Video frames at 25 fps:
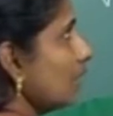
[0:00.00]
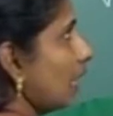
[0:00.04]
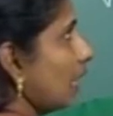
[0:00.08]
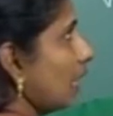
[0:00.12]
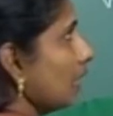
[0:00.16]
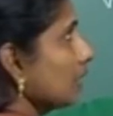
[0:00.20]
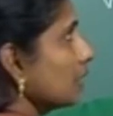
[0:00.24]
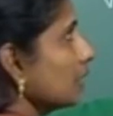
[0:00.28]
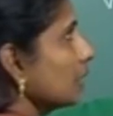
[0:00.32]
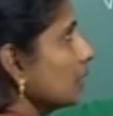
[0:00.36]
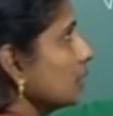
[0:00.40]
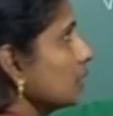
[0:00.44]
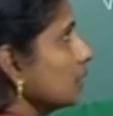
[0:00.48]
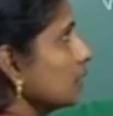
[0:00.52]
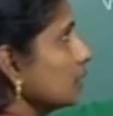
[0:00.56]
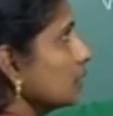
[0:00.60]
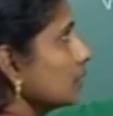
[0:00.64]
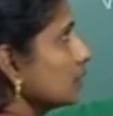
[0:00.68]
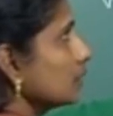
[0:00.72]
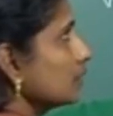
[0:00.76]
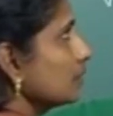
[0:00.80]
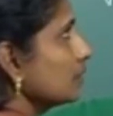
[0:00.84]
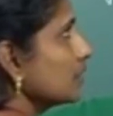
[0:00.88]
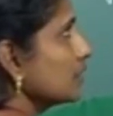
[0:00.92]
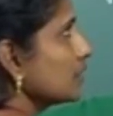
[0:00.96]
angle
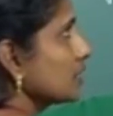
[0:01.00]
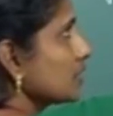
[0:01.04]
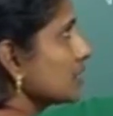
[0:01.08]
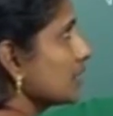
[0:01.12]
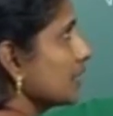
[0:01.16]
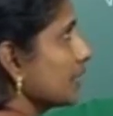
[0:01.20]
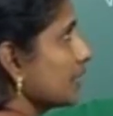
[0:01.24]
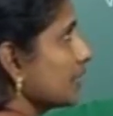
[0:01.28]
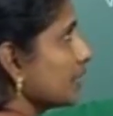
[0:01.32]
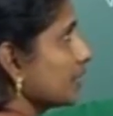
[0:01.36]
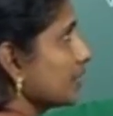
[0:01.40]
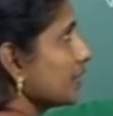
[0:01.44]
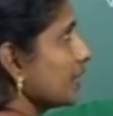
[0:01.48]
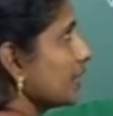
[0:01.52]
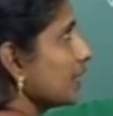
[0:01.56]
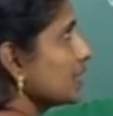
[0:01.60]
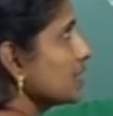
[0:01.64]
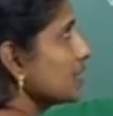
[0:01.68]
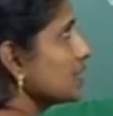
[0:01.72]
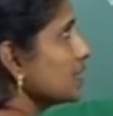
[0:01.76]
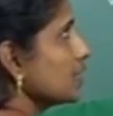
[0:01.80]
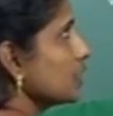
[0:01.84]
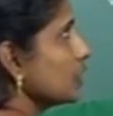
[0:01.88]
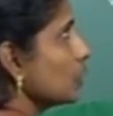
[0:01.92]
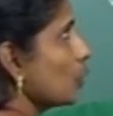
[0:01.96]
which is greater
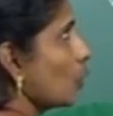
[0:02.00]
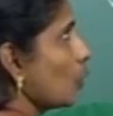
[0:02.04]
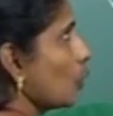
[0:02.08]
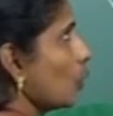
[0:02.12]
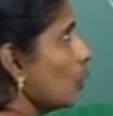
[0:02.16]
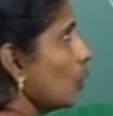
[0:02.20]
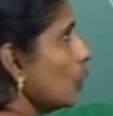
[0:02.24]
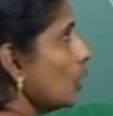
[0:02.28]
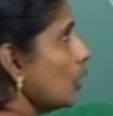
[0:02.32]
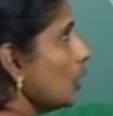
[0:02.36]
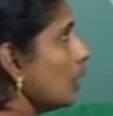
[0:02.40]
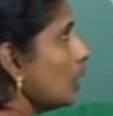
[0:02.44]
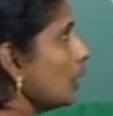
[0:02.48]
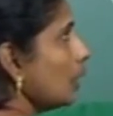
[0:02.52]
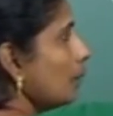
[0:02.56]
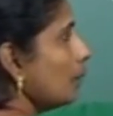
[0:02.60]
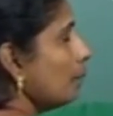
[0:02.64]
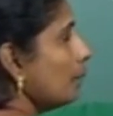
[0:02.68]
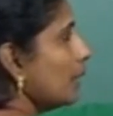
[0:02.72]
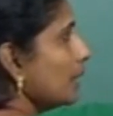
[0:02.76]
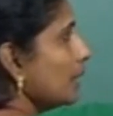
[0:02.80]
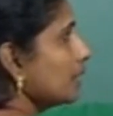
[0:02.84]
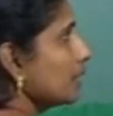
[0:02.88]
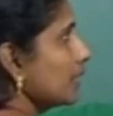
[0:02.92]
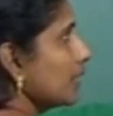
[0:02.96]
than 0
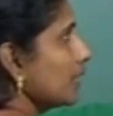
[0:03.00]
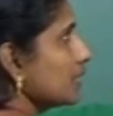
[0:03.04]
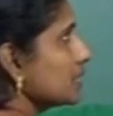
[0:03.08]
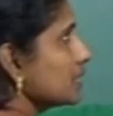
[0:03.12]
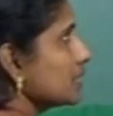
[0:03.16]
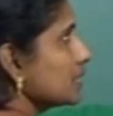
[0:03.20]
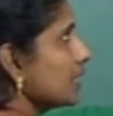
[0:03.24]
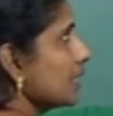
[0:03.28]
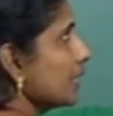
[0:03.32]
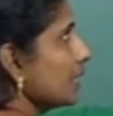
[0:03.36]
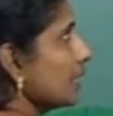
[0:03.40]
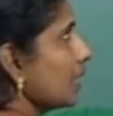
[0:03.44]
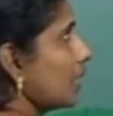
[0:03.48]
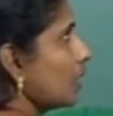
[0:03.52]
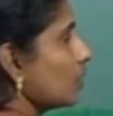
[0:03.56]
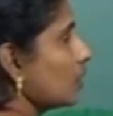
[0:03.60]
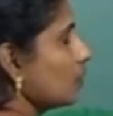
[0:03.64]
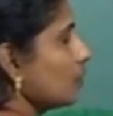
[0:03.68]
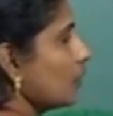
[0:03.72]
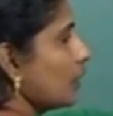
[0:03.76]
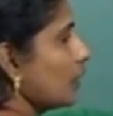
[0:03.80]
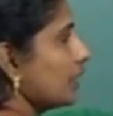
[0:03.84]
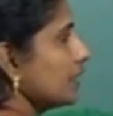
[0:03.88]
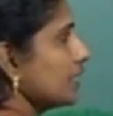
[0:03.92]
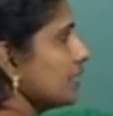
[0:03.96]
but less than
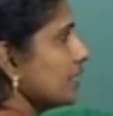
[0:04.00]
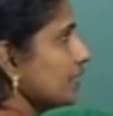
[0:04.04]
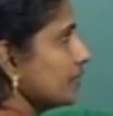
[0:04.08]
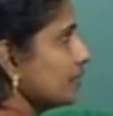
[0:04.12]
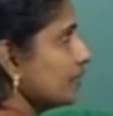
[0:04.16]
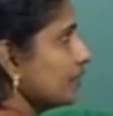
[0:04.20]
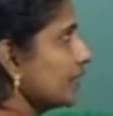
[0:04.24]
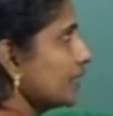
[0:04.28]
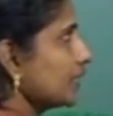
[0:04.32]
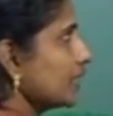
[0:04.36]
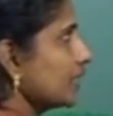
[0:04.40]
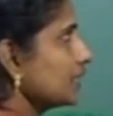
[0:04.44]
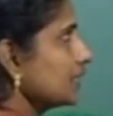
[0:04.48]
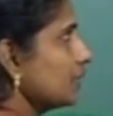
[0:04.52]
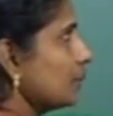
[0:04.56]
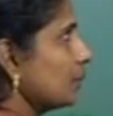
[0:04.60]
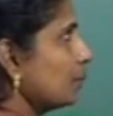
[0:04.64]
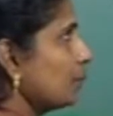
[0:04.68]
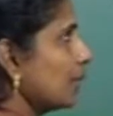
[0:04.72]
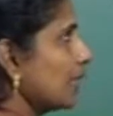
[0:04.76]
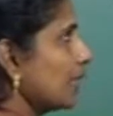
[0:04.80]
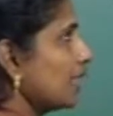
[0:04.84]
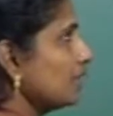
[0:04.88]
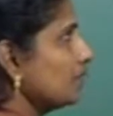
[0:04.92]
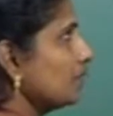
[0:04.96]
alpha, definitely the
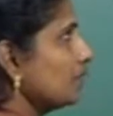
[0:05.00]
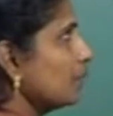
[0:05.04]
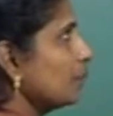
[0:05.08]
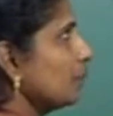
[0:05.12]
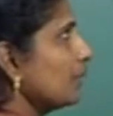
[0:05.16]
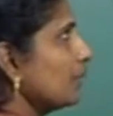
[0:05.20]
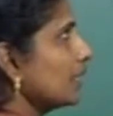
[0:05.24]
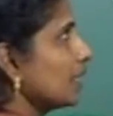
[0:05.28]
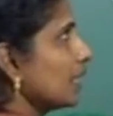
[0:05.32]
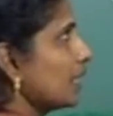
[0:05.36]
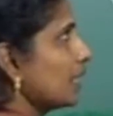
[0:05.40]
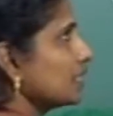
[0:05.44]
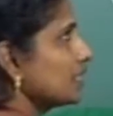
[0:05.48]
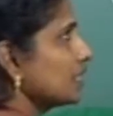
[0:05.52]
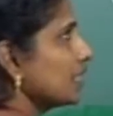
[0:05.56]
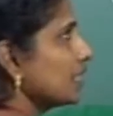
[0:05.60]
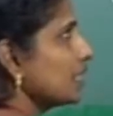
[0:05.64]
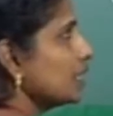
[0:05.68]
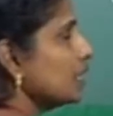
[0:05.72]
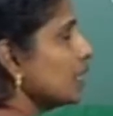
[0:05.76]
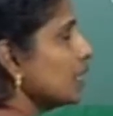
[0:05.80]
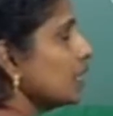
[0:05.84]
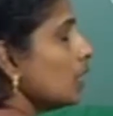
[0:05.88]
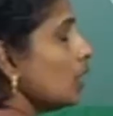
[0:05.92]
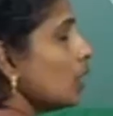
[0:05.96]
plane will be
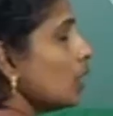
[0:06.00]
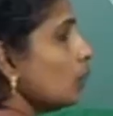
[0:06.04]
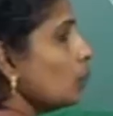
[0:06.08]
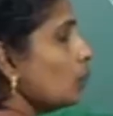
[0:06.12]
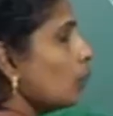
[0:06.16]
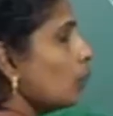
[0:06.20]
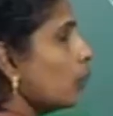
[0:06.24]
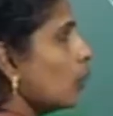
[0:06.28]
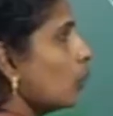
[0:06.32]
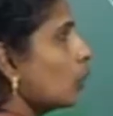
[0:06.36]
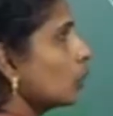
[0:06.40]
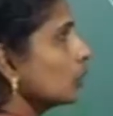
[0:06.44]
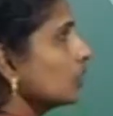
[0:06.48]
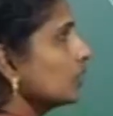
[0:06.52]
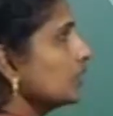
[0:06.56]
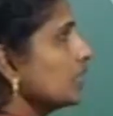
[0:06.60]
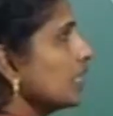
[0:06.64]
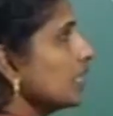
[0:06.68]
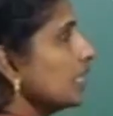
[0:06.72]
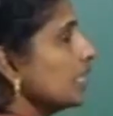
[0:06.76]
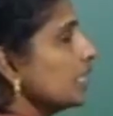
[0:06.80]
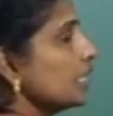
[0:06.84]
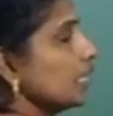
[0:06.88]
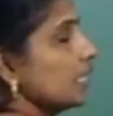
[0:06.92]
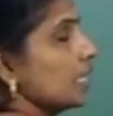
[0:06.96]
cutting both
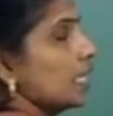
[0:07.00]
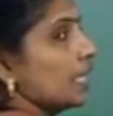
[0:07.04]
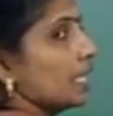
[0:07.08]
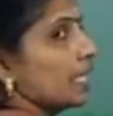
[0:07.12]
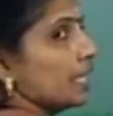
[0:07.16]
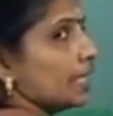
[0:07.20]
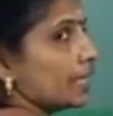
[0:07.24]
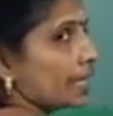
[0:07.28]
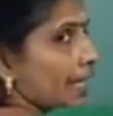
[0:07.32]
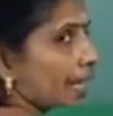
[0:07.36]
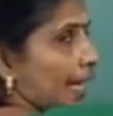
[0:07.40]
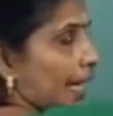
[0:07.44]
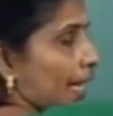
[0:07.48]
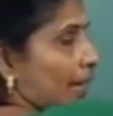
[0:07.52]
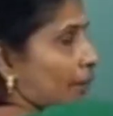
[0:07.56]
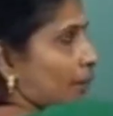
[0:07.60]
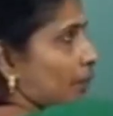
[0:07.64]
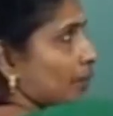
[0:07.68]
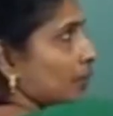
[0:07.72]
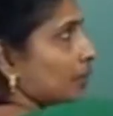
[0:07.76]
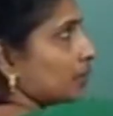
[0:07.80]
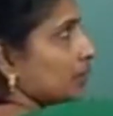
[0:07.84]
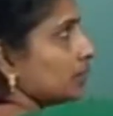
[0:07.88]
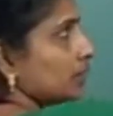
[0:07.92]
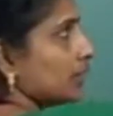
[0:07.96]
the nap,
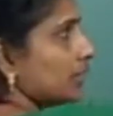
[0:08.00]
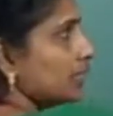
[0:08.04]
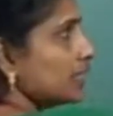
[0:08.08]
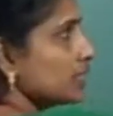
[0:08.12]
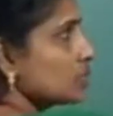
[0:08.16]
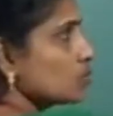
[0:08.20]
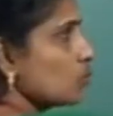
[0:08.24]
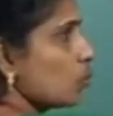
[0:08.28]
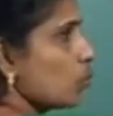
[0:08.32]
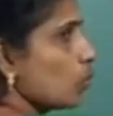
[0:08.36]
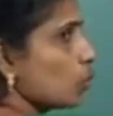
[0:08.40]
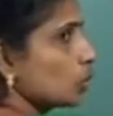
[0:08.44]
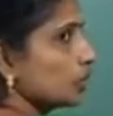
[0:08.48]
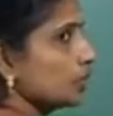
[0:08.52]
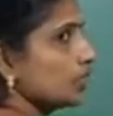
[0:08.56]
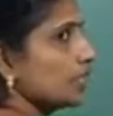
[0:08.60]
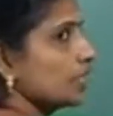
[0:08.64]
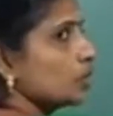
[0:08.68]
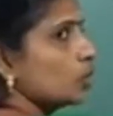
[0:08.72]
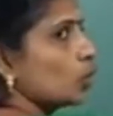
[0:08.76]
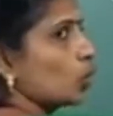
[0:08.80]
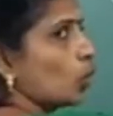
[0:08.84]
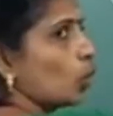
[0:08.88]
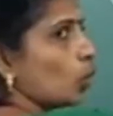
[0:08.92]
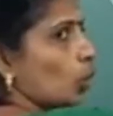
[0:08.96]
that is both
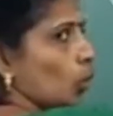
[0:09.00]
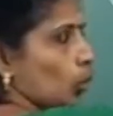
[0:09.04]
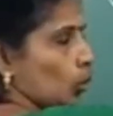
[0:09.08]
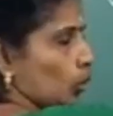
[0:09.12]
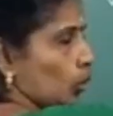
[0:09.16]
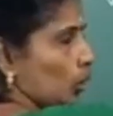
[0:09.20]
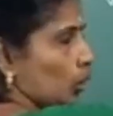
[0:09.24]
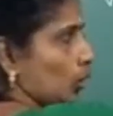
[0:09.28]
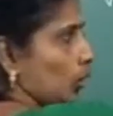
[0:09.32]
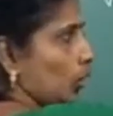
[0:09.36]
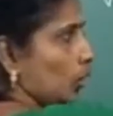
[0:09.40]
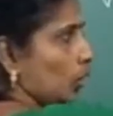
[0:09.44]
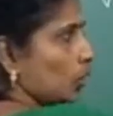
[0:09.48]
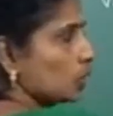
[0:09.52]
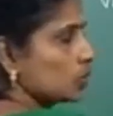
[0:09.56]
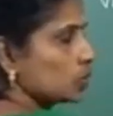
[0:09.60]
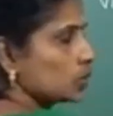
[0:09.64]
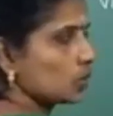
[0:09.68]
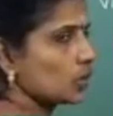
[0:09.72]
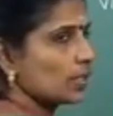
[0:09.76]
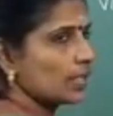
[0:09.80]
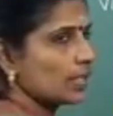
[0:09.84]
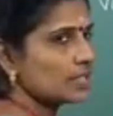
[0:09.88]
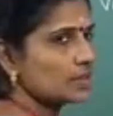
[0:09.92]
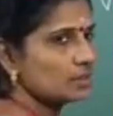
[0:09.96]
the cone.
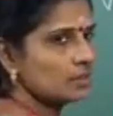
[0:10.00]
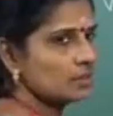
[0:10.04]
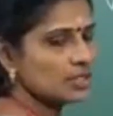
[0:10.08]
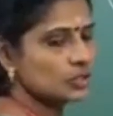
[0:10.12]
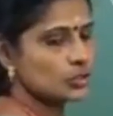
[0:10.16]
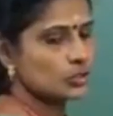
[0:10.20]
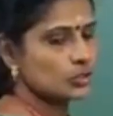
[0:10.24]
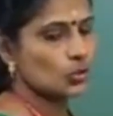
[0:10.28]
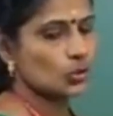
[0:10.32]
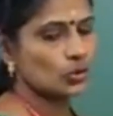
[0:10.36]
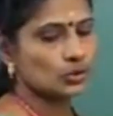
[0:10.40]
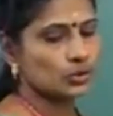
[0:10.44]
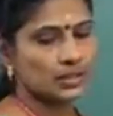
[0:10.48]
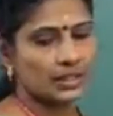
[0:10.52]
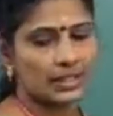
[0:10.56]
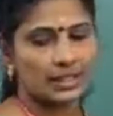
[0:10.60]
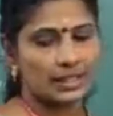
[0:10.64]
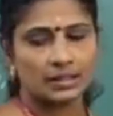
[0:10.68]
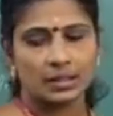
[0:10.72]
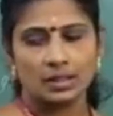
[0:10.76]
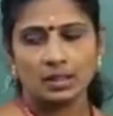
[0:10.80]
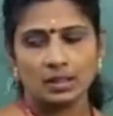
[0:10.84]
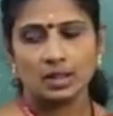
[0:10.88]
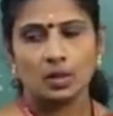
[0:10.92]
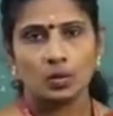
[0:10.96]
So let me show
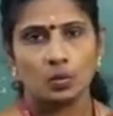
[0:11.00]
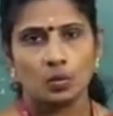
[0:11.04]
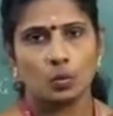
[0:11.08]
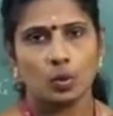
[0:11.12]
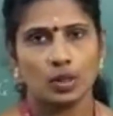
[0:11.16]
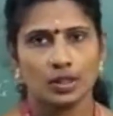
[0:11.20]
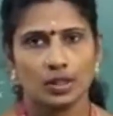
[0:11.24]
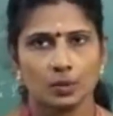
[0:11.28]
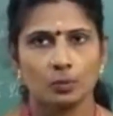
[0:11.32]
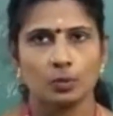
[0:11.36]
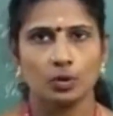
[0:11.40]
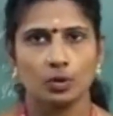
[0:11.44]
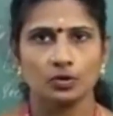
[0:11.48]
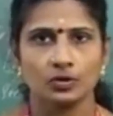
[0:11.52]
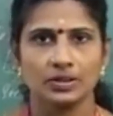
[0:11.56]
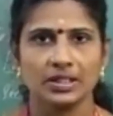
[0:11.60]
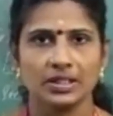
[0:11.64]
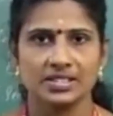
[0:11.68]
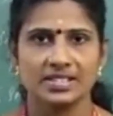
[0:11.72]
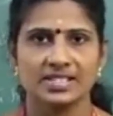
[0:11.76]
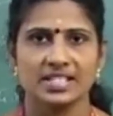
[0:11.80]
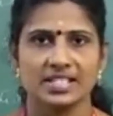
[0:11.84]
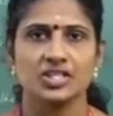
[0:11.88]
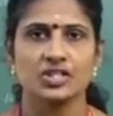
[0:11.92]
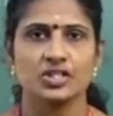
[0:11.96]
that. What about the
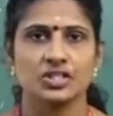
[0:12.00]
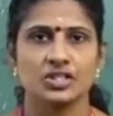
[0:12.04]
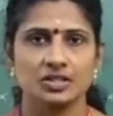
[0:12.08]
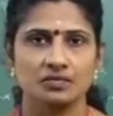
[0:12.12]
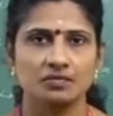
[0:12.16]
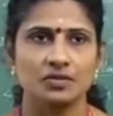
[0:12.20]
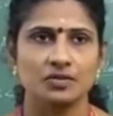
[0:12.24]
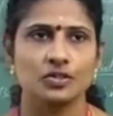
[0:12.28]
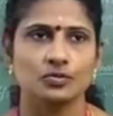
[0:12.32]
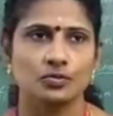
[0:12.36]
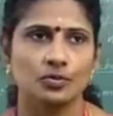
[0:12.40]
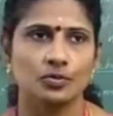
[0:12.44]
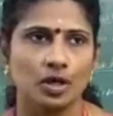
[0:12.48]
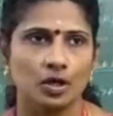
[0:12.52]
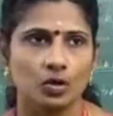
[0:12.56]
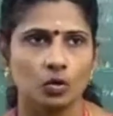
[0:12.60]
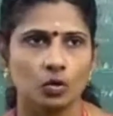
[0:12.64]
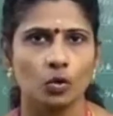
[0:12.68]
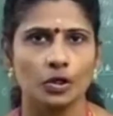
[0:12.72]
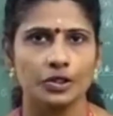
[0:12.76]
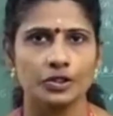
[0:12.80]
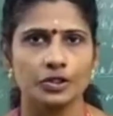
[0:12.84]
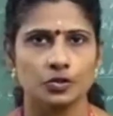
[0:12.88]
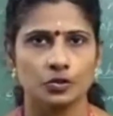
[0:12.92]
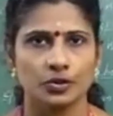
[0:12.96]
section which we are
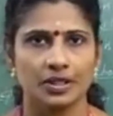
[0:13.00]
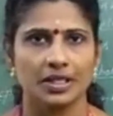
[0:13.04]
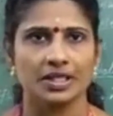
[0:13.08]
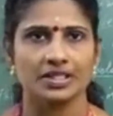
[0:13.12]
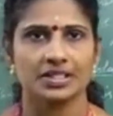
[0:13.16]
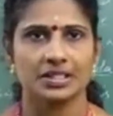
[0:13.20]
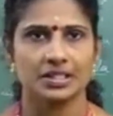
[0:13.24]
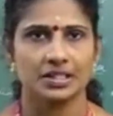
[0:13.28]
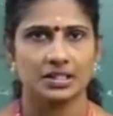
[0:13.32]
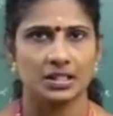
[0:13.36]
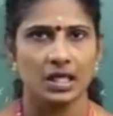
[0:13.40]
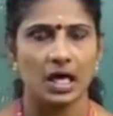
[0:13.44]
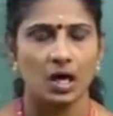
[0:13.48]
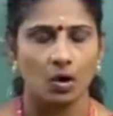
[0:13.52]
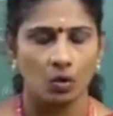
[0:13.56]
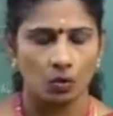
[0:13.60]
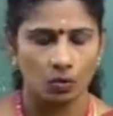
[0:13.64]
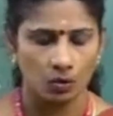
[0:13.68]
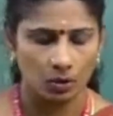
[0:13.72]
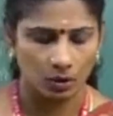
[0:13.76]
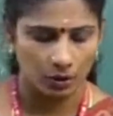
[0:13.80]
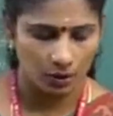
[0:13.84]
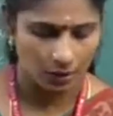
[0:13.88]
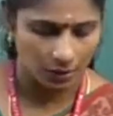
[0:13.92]
going to get it now?